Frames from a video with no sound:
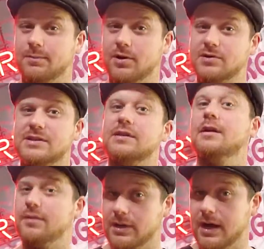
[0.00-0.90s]
the person,
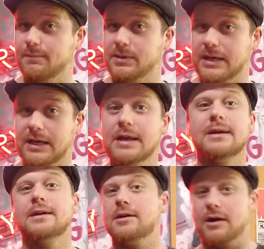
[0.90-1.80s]
the company.
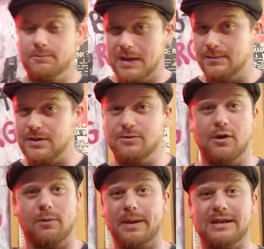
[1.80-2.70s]
Uh, maybe you
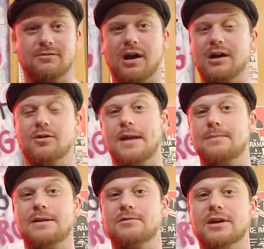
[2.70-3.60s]
know a Betty Crocker,
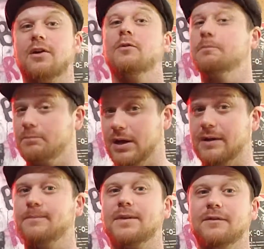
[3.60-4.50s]
maybe you don't.
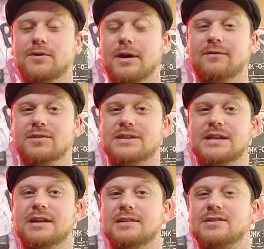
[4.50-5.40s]
But if you ever
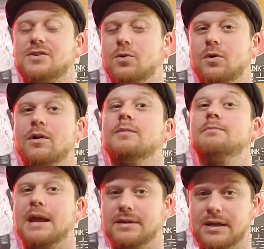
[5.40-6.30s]
see in a store,
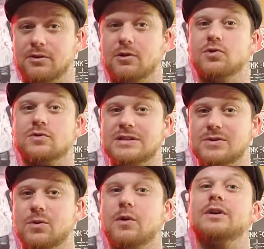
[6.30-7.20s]
mainly a grocery
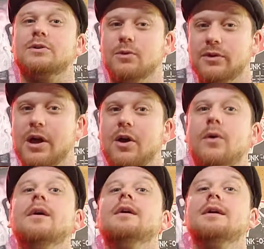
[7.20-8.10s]
store, you will
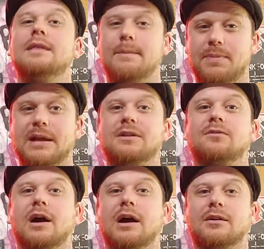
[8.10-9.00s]
know that Betty
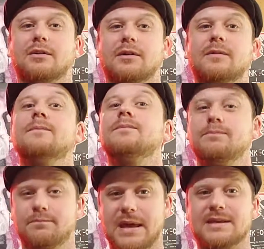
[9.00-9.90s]
Crocker
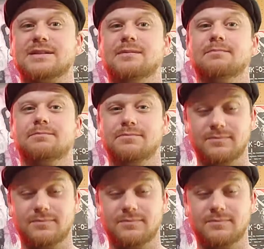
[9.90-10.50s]
makes some